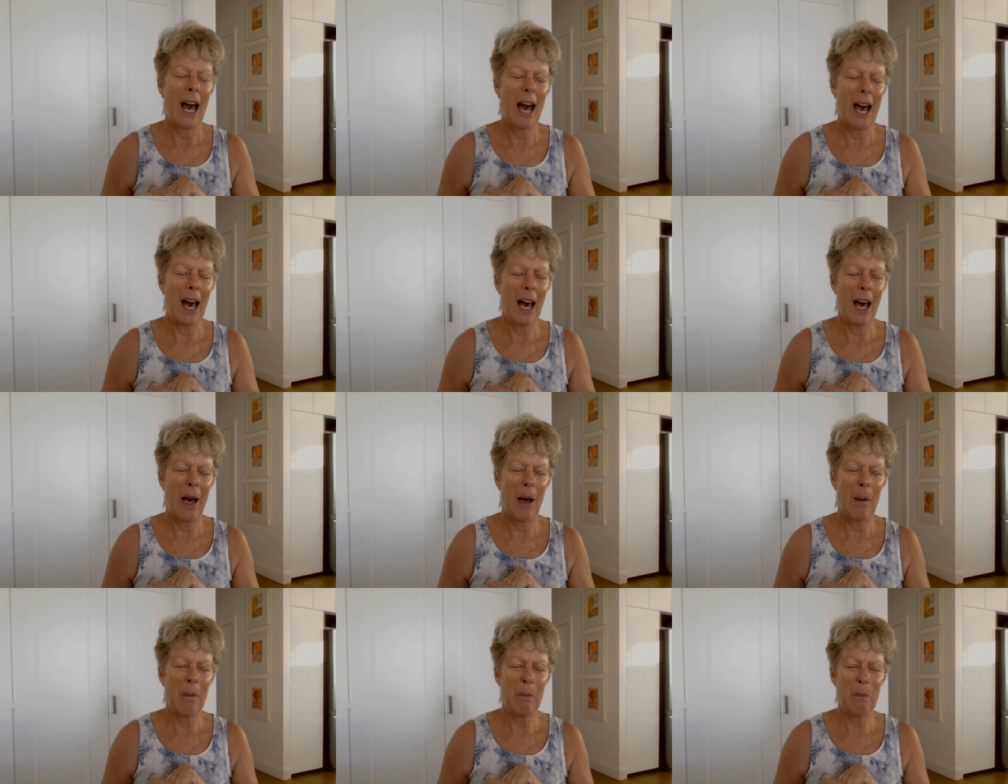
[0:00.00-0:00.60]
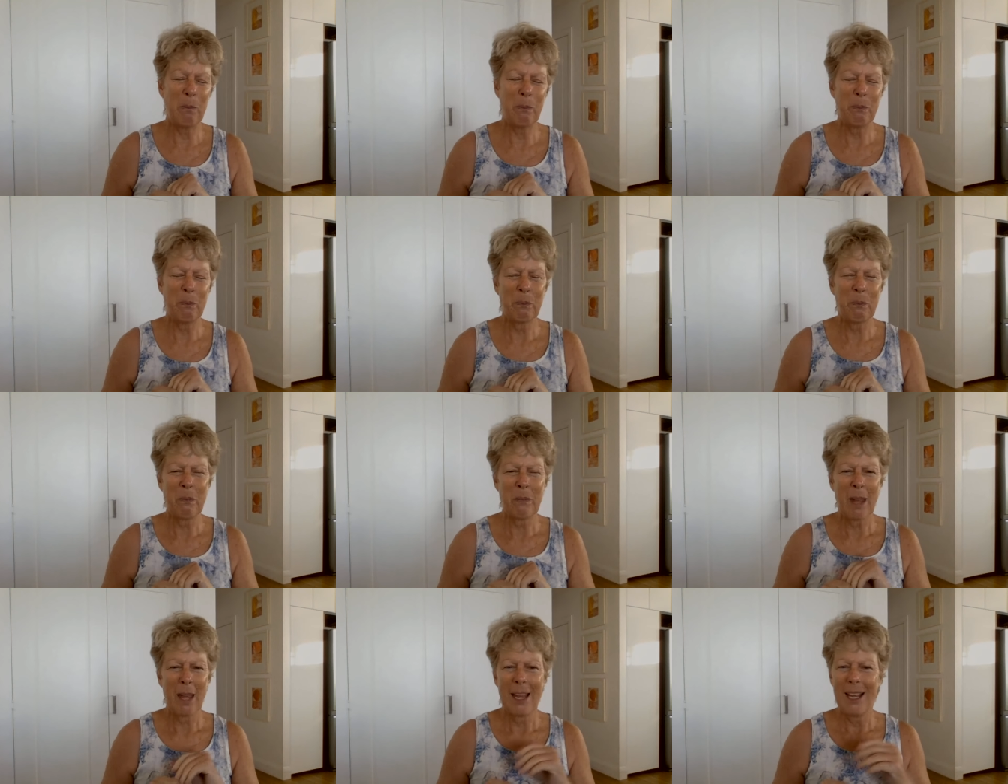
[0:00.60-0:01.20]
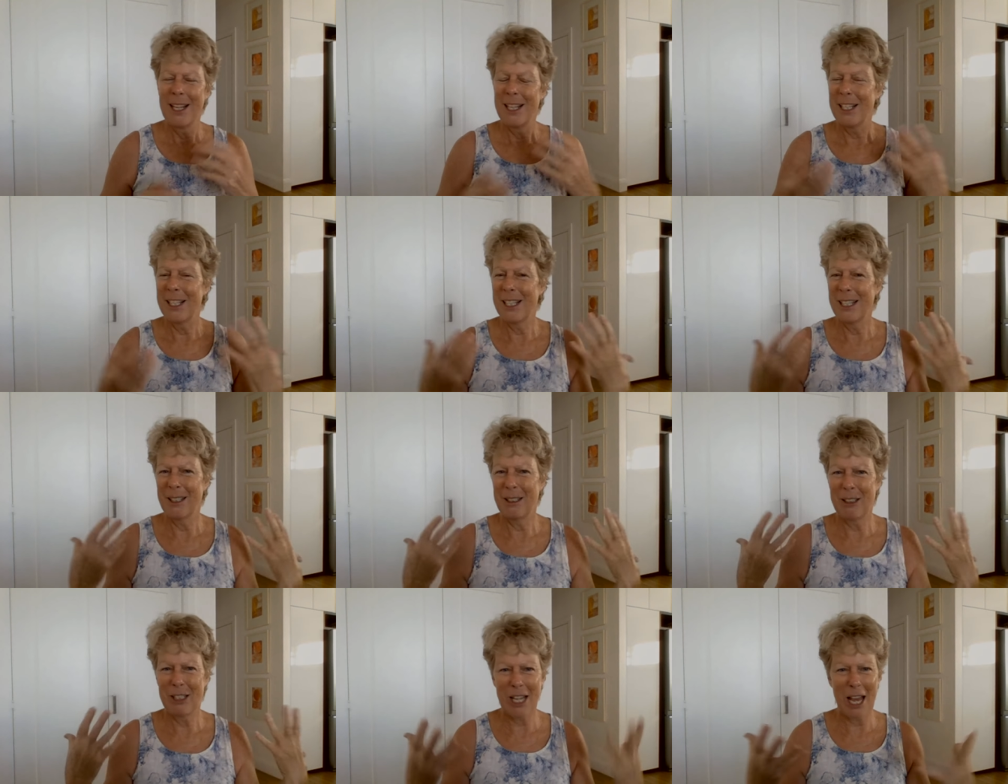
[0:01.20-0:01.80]
Um,
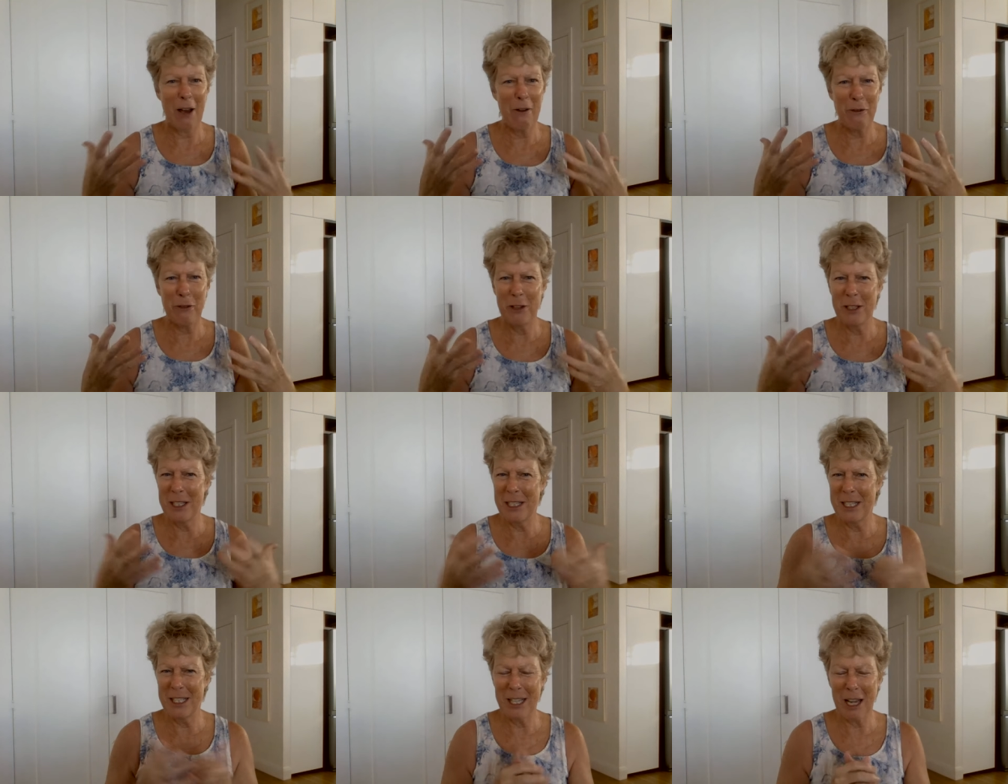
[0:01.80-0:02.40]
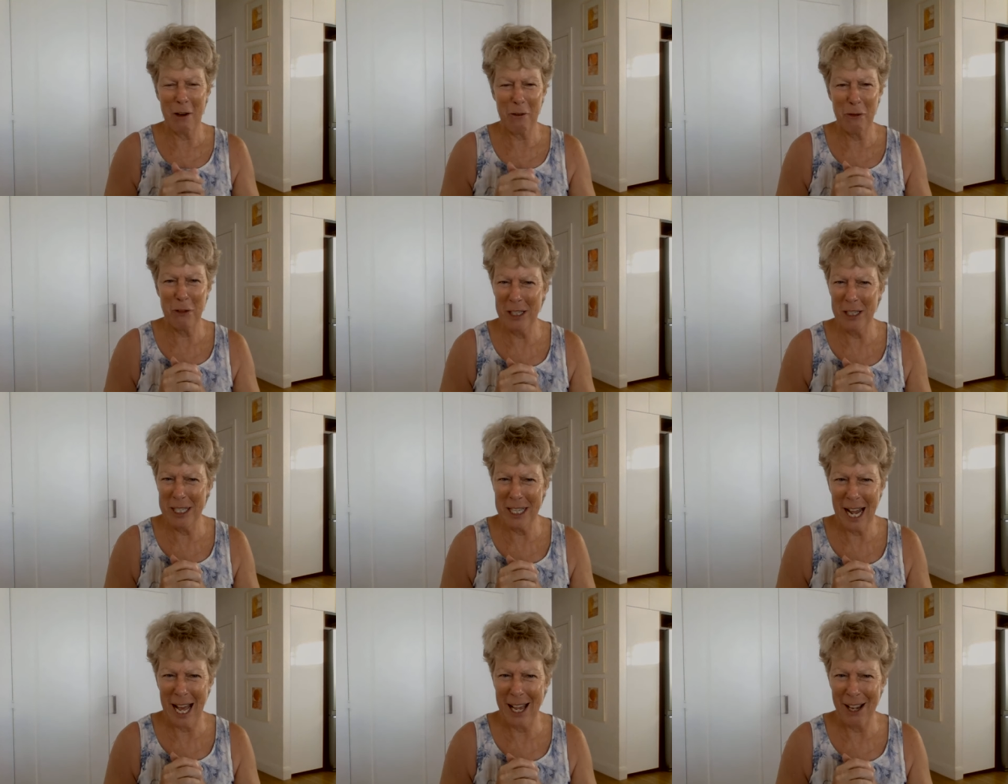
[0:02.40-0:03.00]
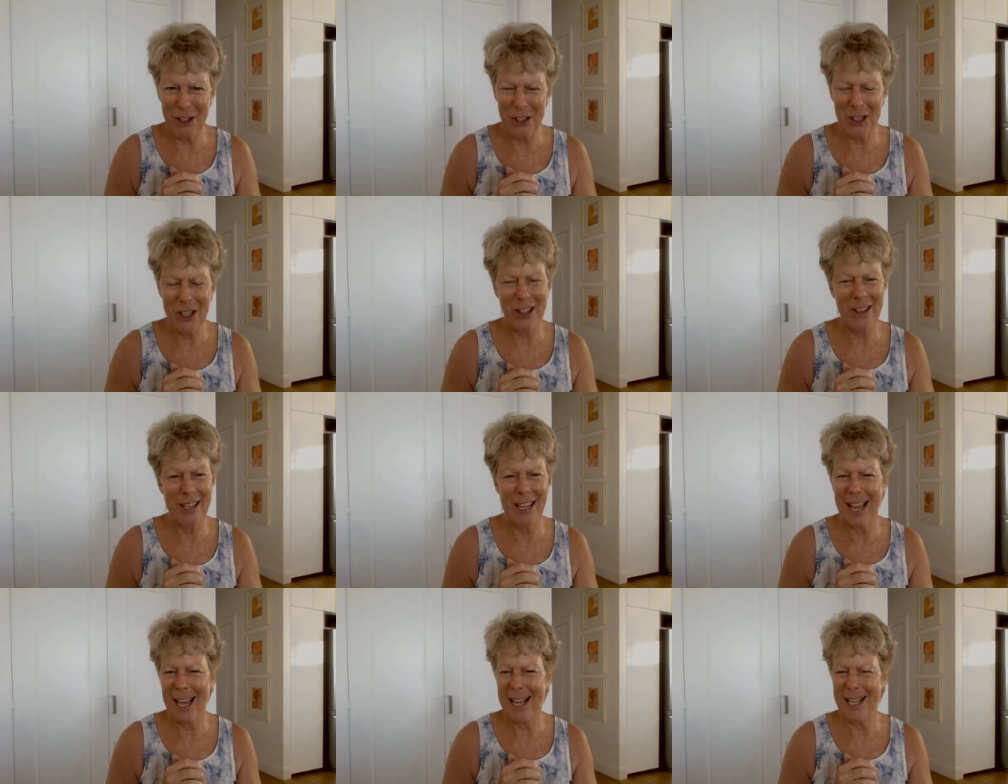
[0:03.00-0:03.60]
tough as tough as nails
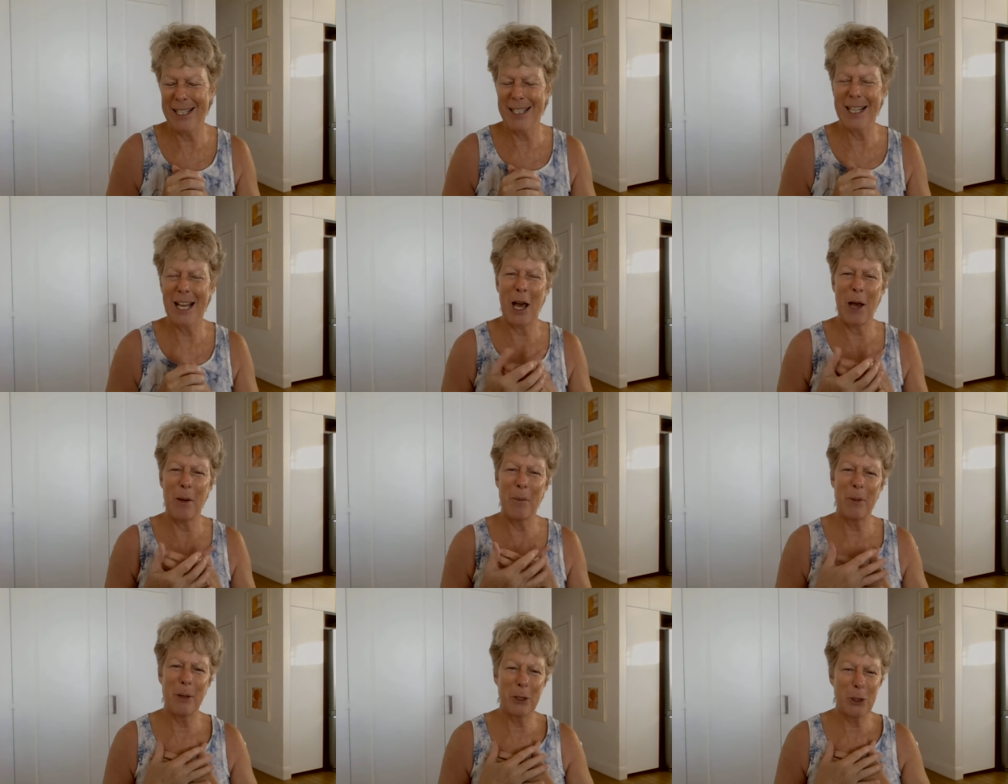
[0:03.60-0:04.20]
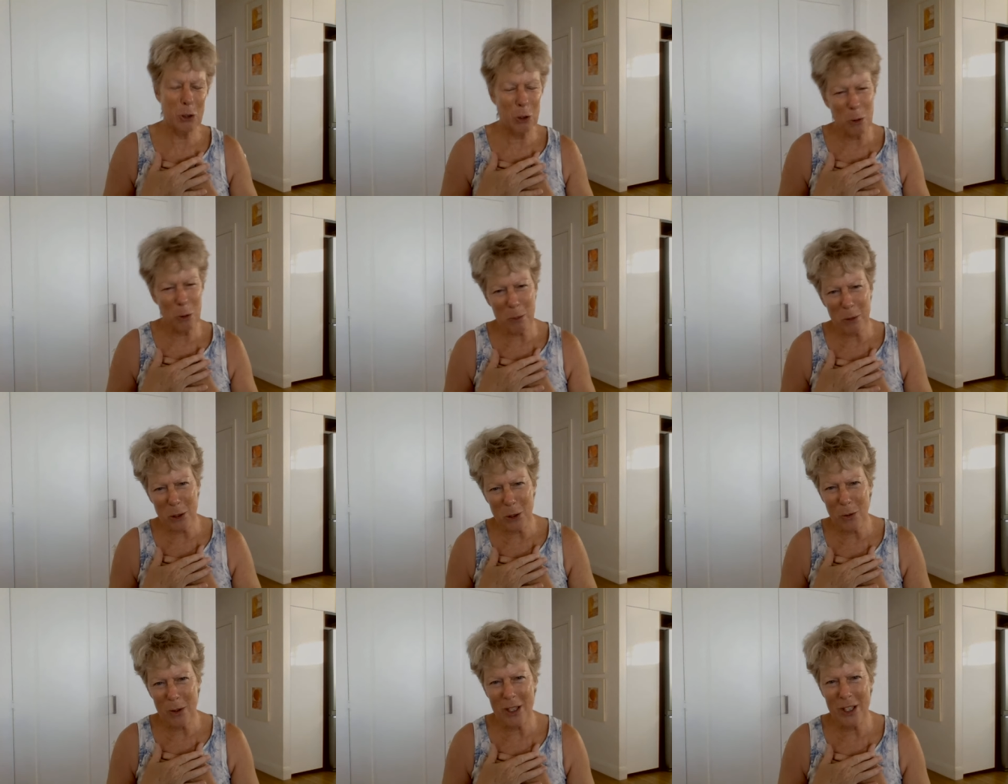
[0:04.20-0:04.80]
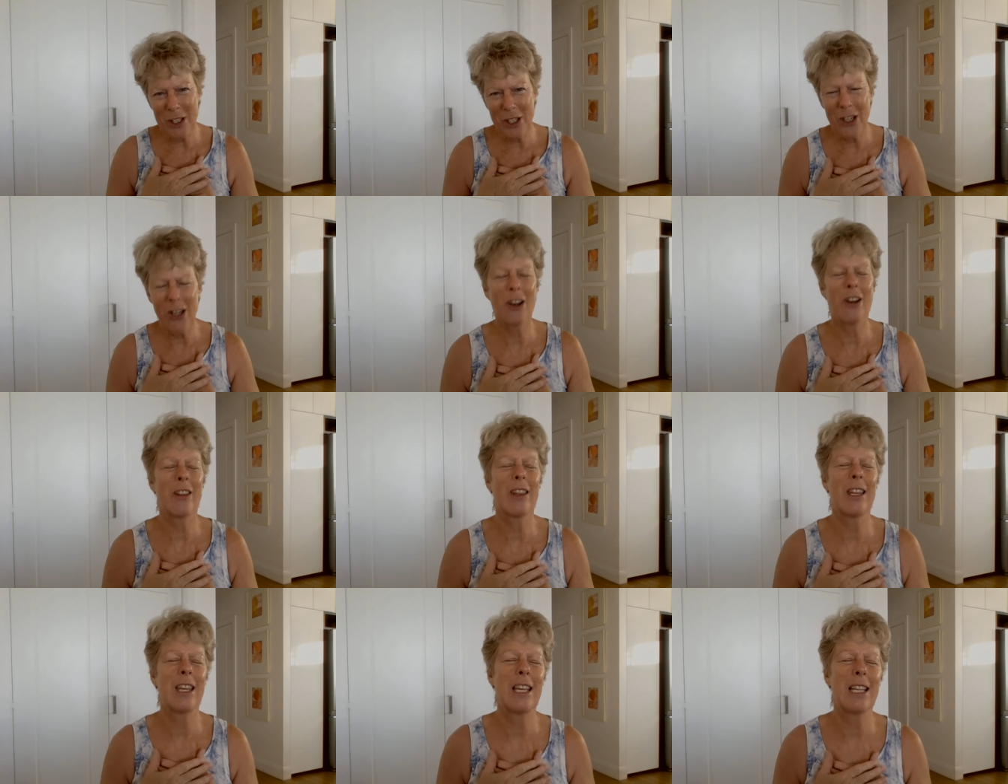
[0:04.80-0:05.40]
on the outside, but super
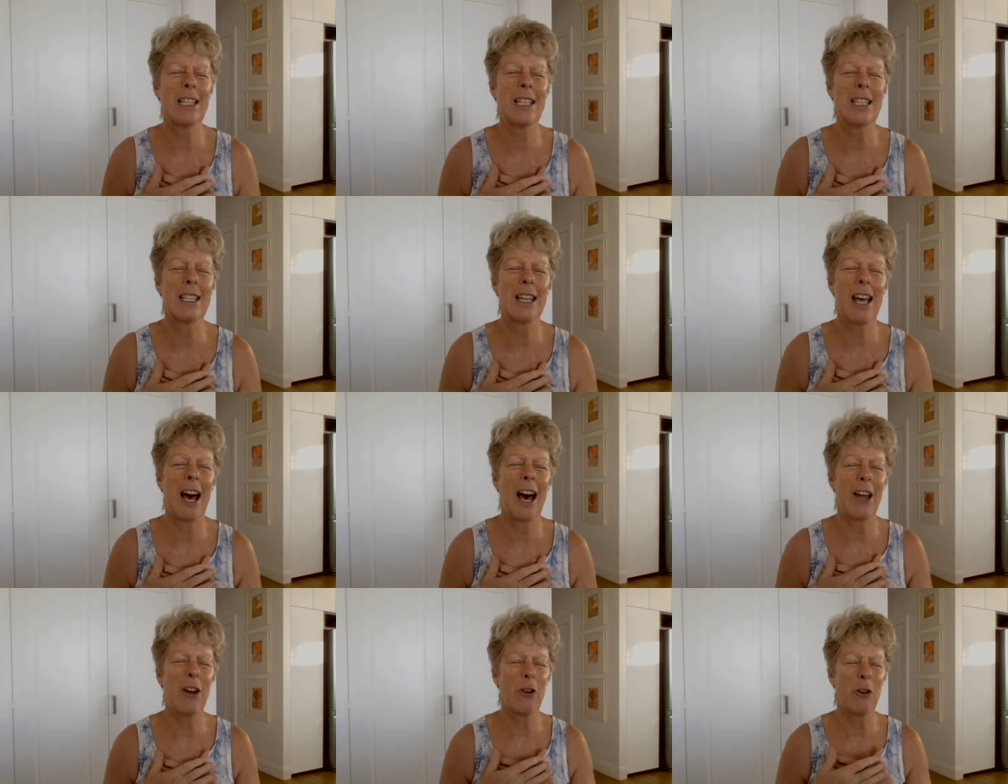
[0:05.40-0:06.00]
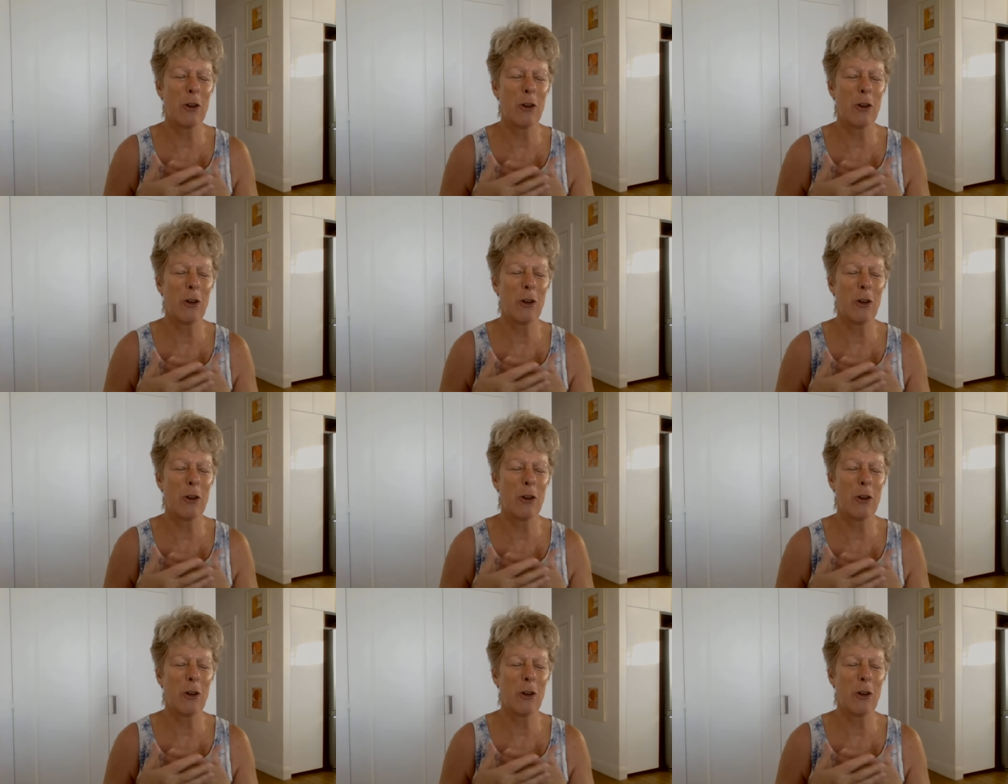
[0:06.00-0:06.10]
squishy on the inside.